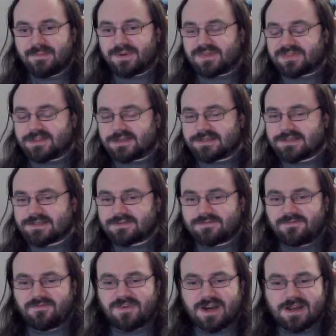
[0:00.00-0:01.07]
but
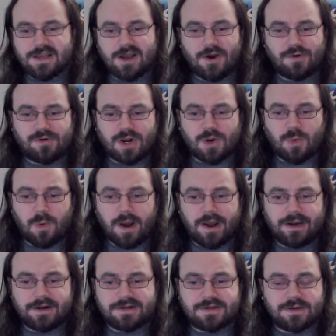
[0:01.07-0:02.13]
this video
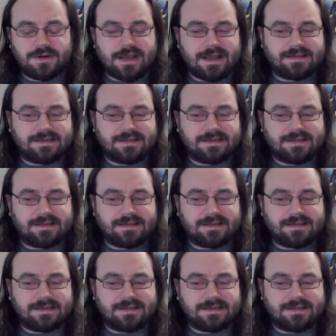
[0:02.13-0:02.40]
required 2